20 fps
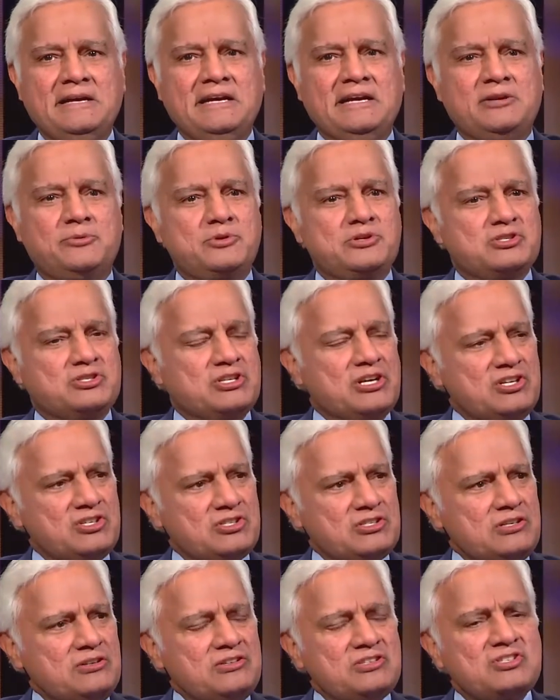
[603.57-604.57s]
It was
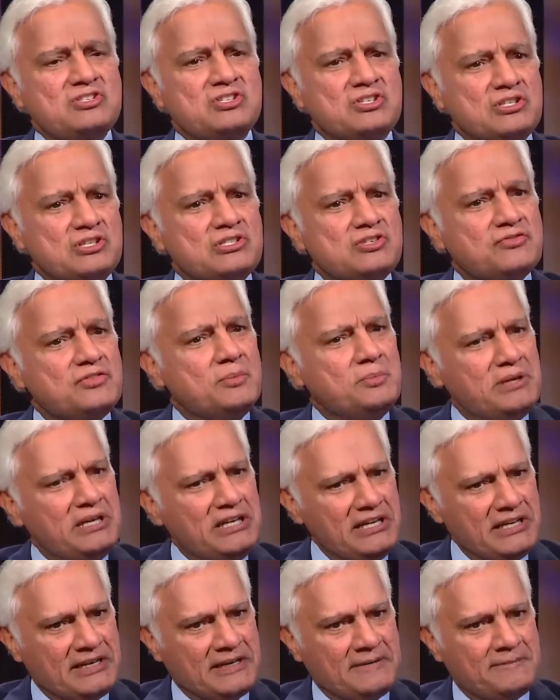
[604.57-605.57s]
just a search for
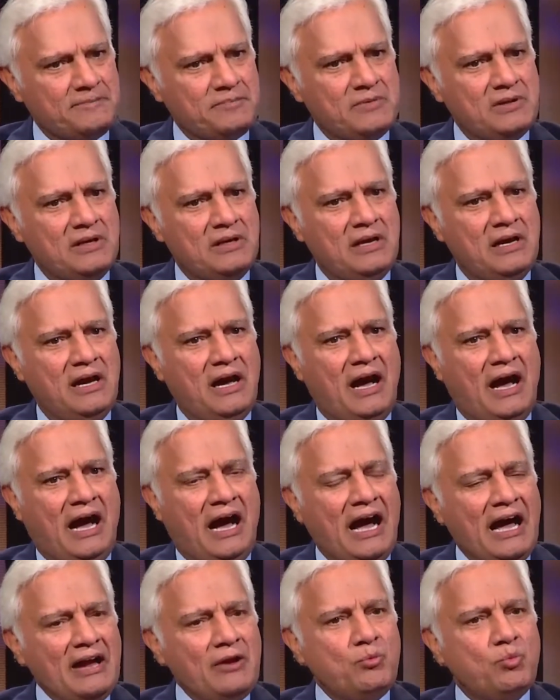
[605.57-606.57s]
meaning.
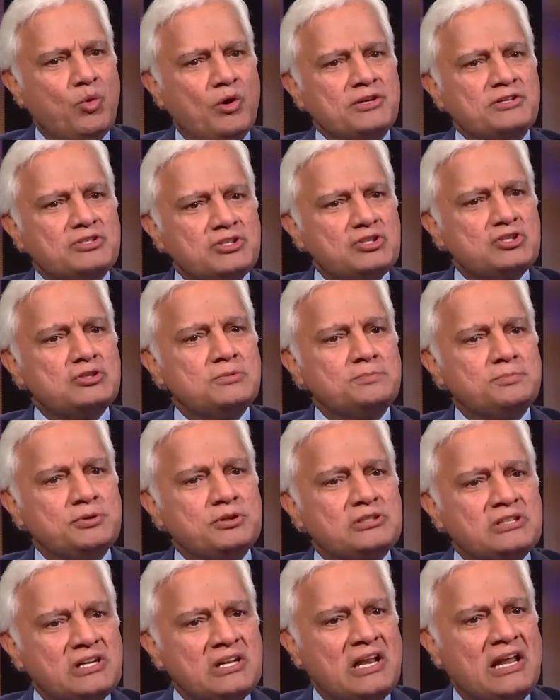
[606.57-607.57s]
I wanted to
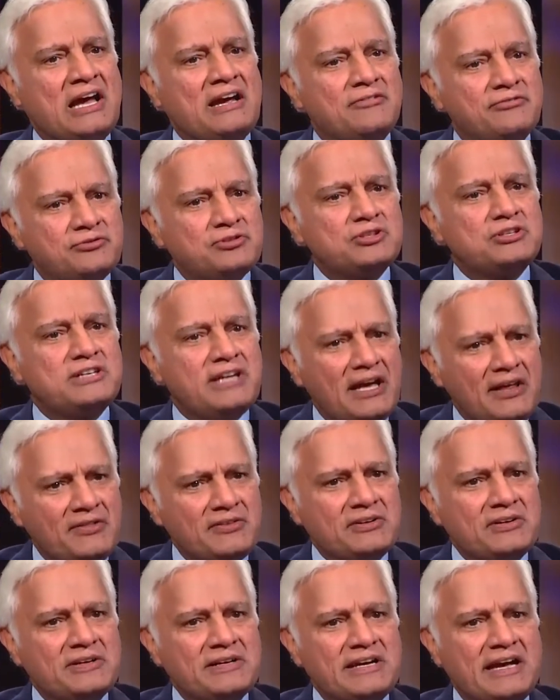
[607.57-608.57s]
put life
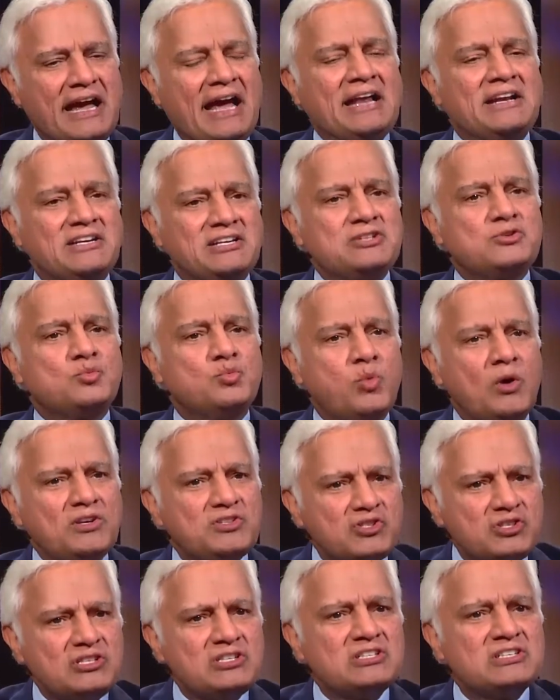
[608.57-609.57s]
together, and it
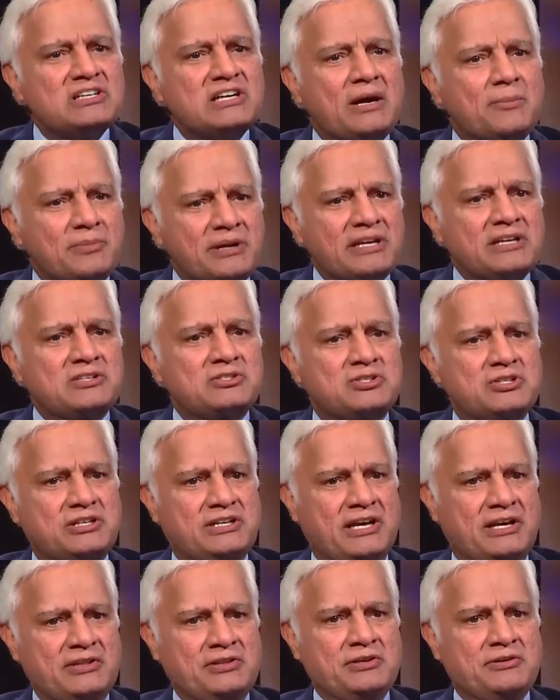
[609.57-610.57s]
wasn't coming
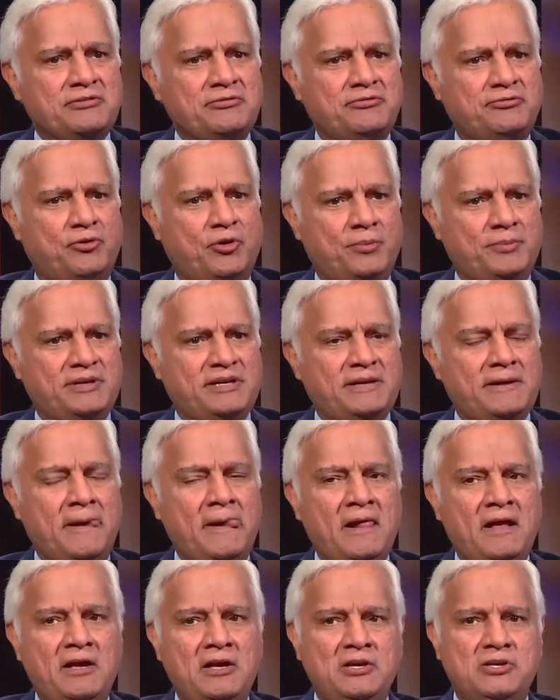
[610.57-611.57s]
together for me.
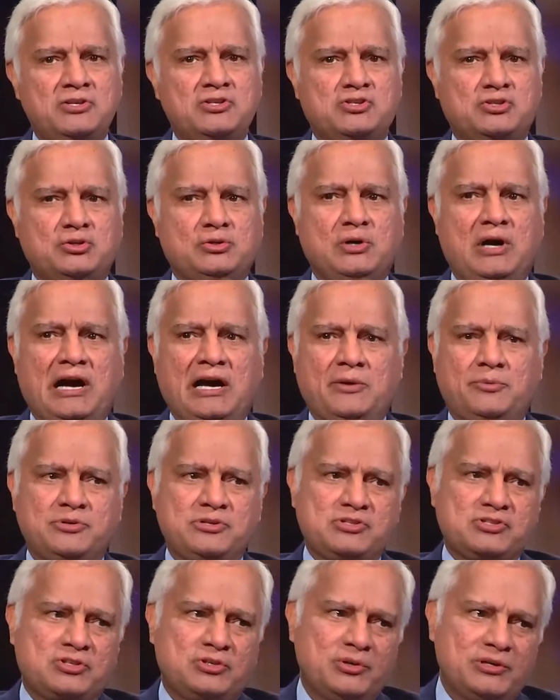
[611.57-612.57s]
So I
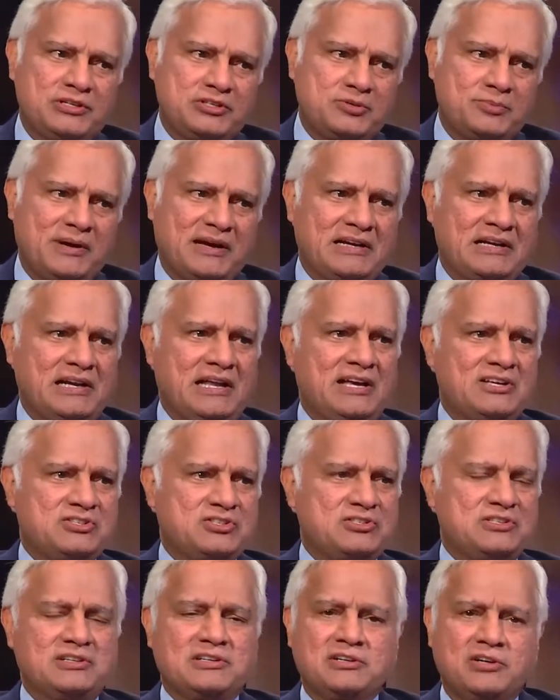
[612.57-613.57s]
was going to my
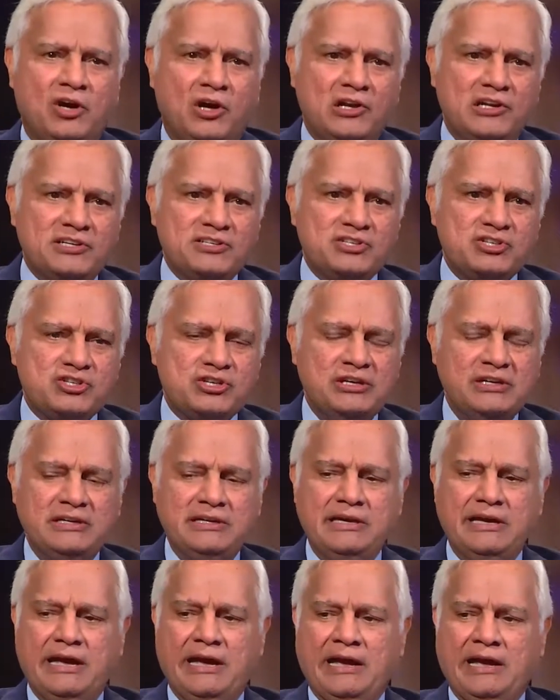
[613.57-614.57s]
classes in college
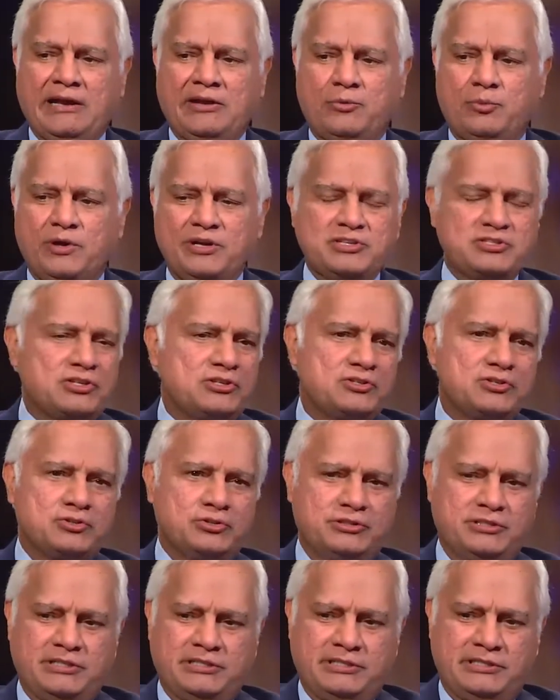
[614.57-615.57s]
and went
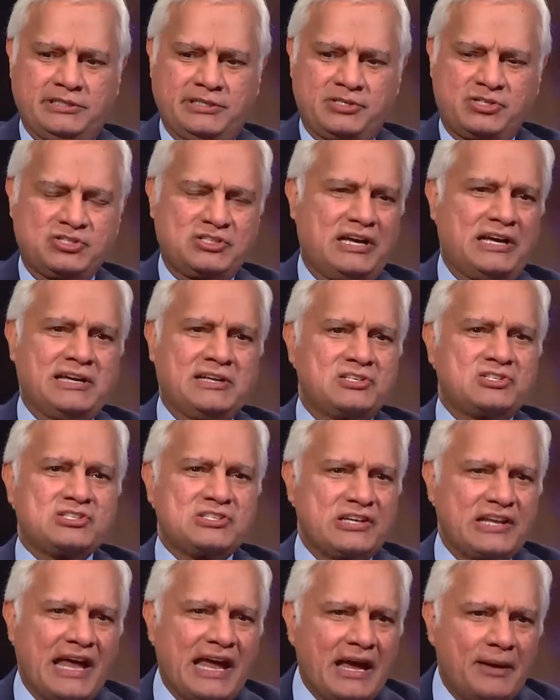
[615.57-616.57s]
into the
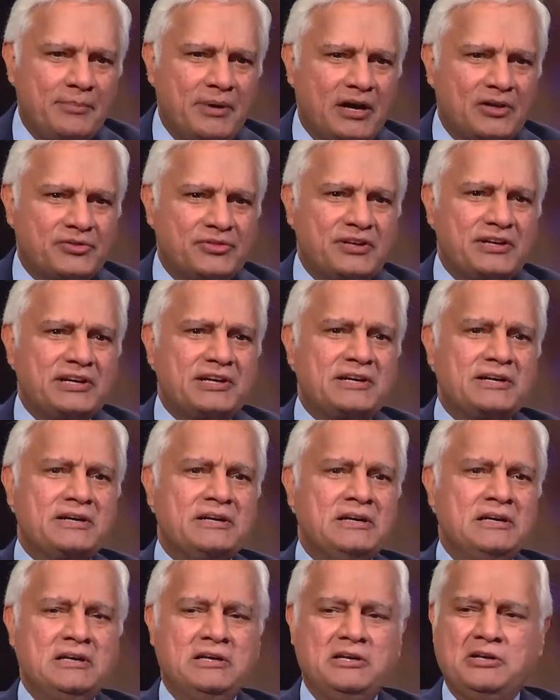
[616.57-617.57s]
science lab out there,
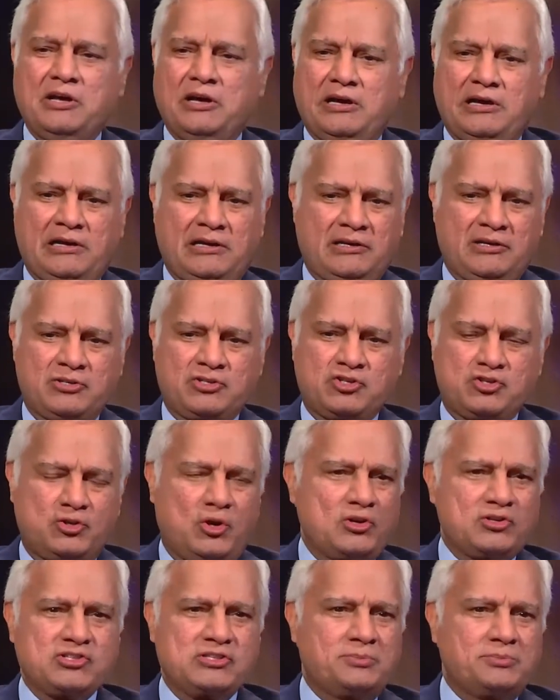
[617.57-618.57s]

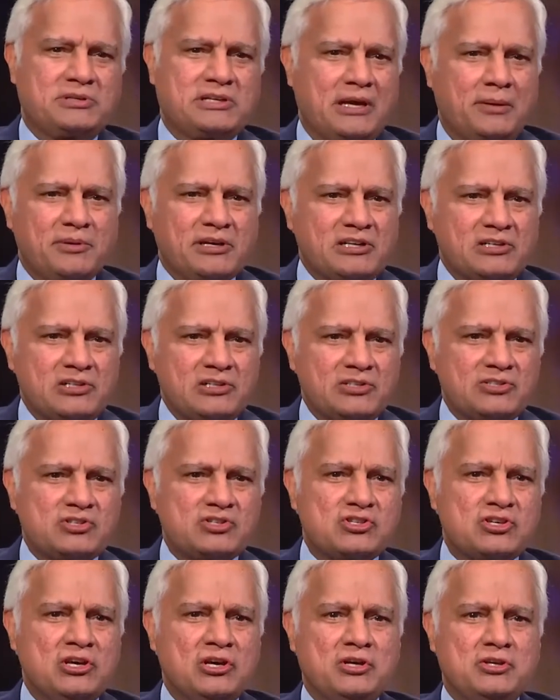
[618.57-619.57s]
saw some
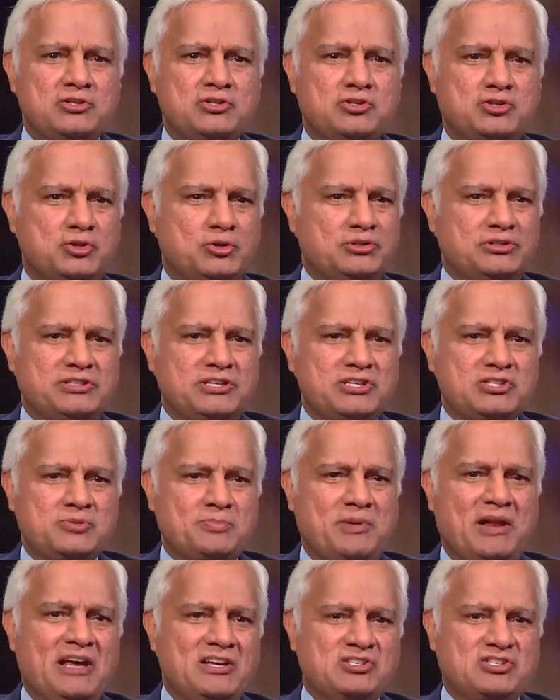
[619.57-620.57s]
chemicals, took these
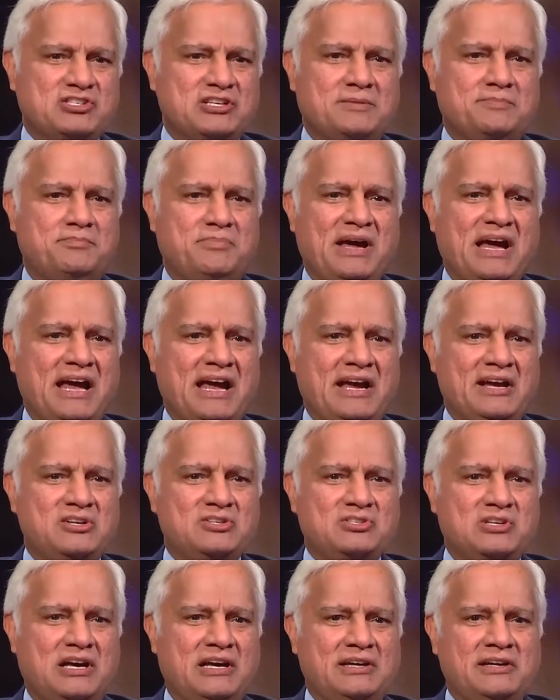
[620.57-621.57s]
plastic
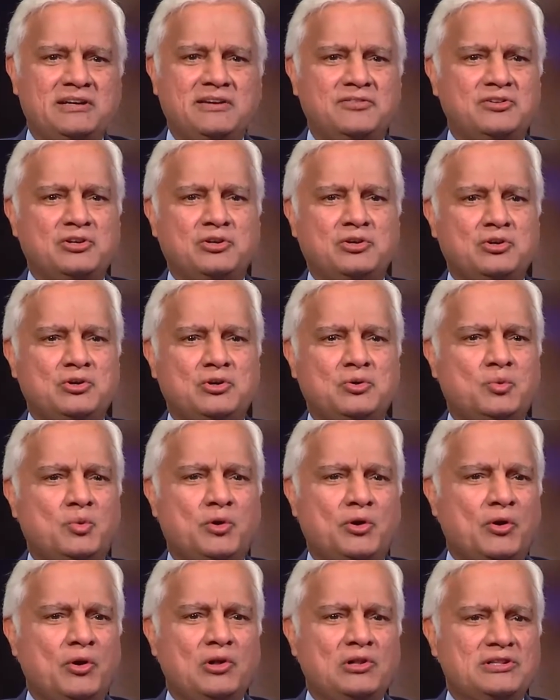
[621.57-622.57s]
bags. I didn't even know
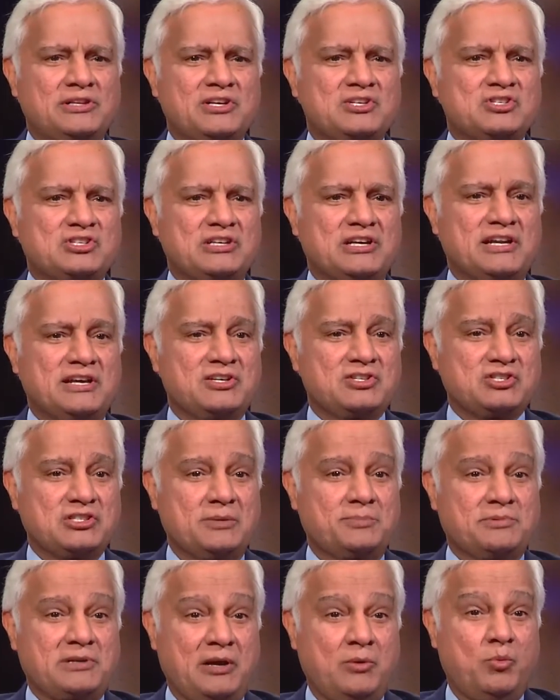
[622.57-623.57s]
what all they said,
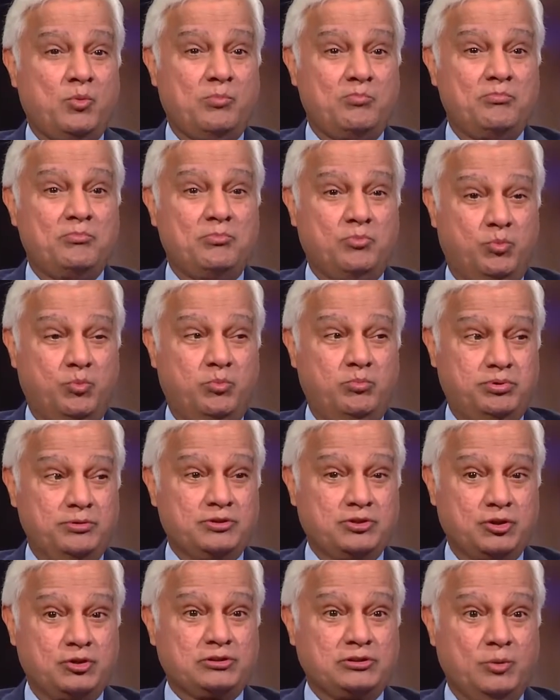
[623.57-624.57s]
except I
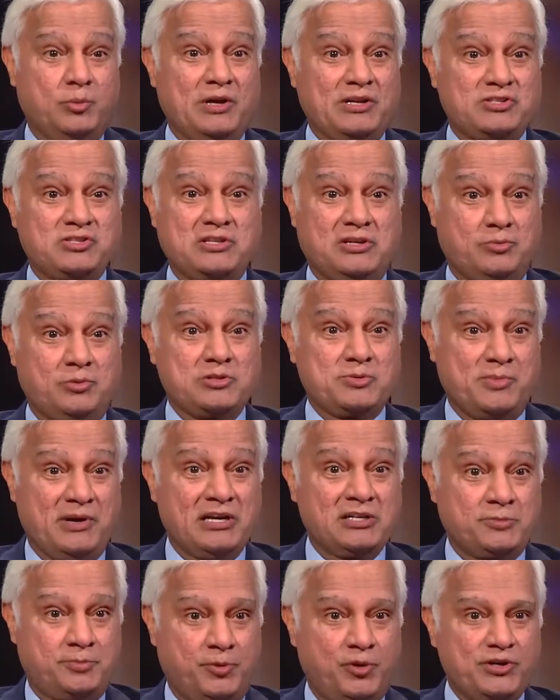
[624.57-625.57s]
took the ones that was
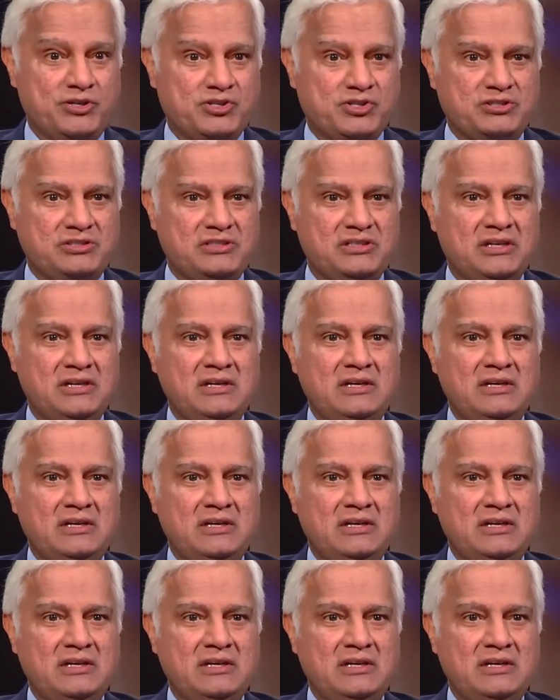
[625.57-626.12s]
marked poison,